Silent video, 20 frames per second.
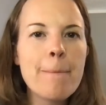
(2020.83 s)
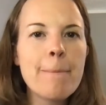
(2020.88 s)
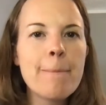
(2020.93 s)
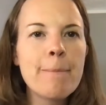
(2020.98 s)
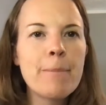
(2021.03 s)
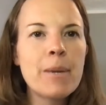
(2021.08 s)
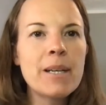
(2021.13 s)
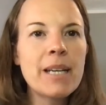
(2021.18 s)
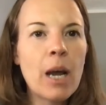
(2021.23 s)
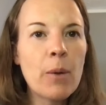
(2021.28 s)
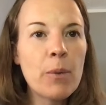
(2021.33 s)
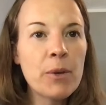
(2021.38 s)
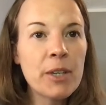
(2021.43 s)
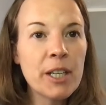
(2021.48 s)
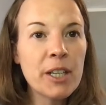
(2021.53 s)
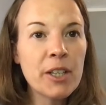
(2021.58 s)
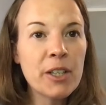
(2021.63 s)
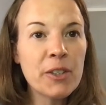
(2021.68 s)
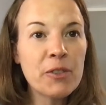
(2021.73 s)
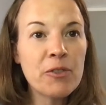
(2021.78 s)
But now we're
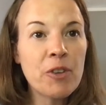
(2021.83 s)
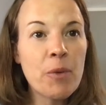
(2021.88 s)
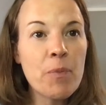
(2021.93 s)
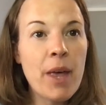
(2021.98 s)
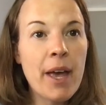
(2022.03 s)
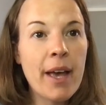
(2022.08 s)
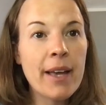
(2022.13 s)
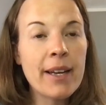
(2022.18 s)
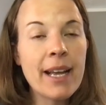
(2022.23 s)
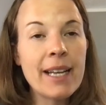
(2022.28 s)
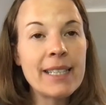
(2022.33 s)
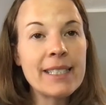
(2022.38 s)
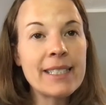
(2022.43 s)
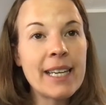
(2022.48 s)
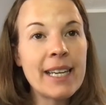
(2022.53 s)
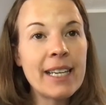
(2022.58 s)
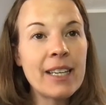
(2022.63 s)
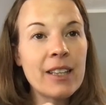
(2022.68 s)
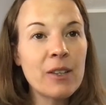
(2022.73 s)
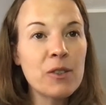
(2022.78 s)
going to learn from that and
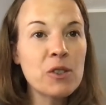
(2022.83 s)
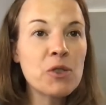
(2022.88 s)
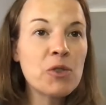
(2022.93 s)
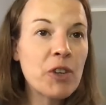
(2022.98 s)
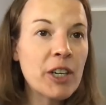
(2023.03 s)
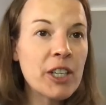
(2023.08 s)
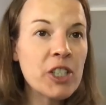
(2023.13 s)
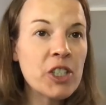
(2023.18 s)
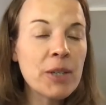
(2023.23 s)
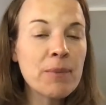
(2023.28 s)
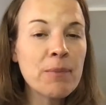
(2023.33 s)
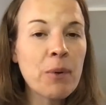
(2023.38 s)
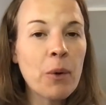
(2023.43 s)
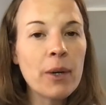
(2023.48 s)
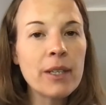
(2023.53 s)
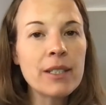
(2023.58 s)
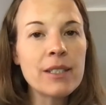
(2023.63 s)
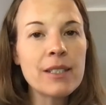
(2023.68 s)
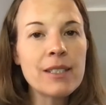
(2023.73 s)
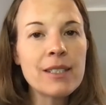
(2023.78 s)
take those friction
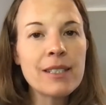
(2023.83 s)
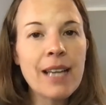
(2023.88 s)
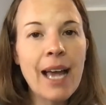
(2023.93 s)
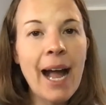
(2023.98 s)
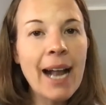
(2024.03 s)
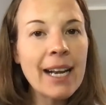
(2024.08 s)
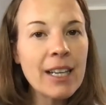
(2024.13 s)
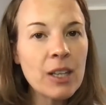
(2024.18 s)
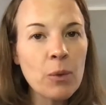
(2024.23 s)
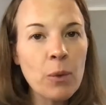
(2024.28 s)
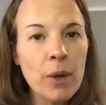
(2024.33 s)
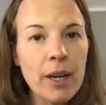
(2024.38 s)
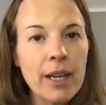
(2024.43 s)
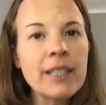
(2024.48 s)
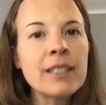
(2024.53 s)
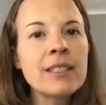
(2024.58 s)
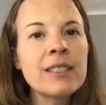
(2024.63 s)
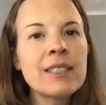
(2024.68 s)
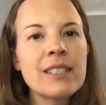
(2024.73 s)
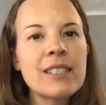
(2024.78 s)
points out of the
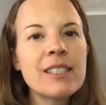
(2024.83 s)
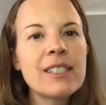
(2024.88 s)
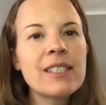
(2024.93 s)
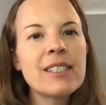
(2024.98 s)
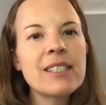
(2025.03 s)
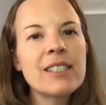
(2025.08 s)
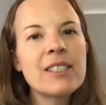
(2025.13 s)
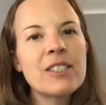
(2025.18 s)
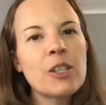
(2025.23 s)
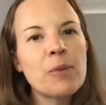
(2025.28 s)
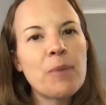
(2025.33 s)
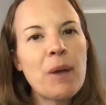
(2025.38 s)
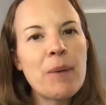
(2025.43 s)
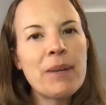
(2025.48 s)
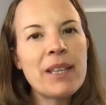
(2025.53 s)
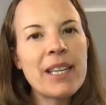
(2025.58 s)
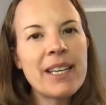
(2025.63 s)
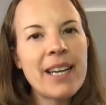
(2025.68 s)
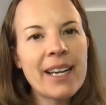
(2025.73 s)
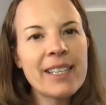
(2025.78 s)
way. So
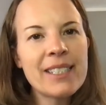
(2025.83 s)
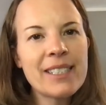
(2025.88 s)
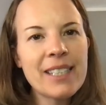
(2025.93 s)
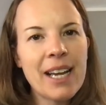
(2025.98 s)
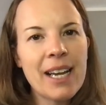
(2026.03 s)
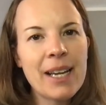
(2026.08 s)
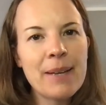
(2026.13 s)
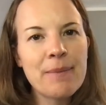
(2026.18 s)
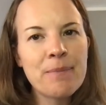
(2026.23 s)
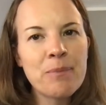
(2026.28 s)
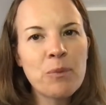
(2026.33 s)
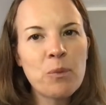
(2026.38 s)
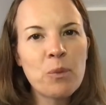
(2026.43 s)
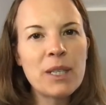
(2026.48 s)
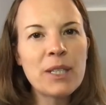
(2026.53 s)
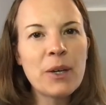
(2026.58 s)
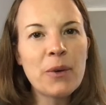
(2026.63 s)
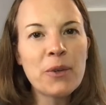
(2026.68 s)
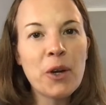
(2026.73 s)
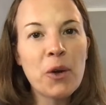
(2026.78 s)
maybe the next time
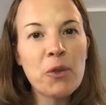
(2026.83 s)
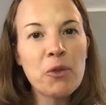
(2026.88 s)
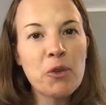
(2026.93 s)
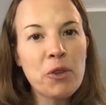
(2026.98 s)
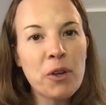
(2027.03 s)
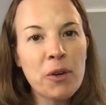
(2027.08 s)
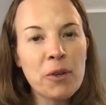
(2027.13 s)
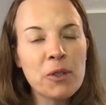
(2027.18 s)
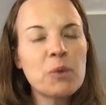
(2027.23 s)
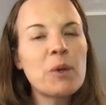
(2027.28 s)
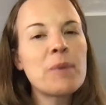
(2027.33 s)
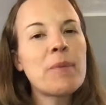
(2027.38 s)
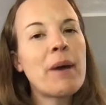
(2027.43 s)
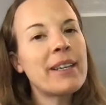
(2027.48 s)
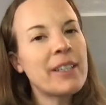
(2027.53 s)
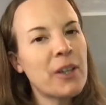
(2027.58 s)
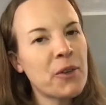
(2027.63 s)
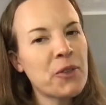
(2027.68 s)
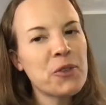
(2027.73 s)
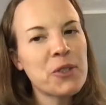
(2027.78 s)
we don't go through those. We
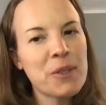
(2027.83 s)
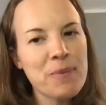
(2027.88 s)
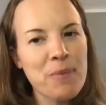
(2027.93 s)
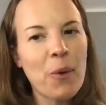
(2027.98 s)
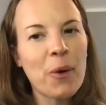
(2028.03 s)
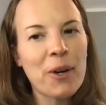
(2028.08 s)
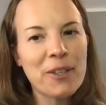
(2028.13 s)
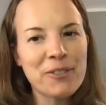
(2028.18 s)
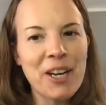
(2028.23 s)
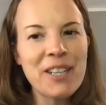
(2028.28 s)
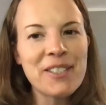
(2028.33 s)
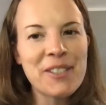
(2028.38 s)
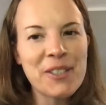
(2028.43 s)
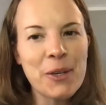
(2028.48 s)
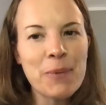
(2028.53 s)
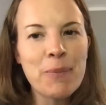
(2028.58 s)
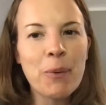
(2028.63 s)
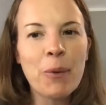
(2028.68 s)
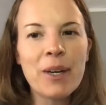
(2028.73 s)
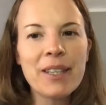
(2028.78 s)
might go through some more, right? To
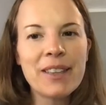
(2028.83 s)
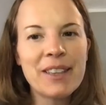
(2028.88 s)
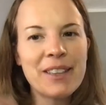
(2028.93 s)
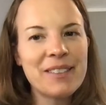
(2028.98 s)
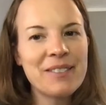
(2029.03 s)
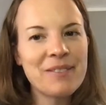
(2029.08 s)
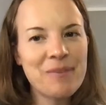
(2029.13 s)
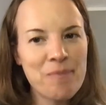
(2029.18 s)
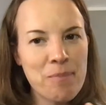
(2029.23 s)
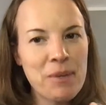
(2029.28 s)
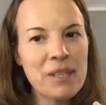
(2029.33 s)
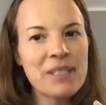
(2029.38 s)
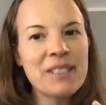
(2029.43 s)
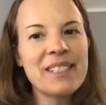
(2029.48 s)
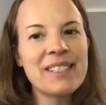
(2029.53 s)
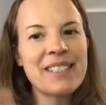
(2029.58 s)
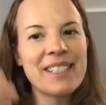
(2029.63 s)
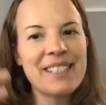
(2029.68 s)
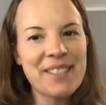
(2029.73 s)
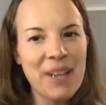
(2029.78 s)
your point,
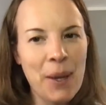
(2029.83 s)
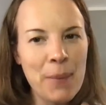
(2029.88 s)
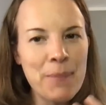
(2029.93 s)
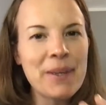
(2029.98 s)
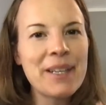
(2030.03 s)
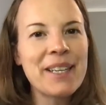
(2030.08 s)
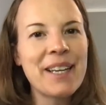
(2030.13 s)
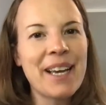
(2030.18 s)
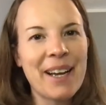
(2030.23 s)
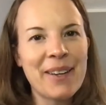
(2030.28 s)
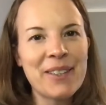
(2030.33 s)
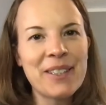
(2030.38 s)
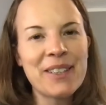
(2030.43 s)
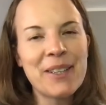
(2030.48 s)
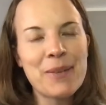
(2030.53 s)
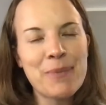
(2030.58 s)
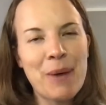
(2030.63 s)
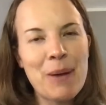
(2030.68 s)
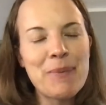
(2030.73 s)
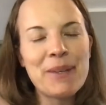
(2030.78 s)
businesses up and down, and
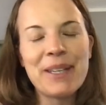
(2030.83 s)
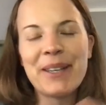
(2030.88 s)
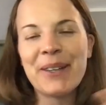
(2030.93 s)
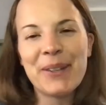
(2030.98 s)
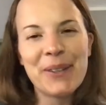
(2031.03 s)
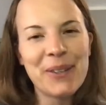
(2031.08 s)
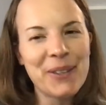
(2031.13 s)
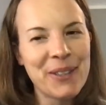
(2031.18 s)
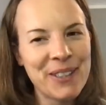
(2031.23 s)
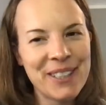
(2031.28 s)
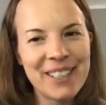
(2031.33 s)
there might be a whole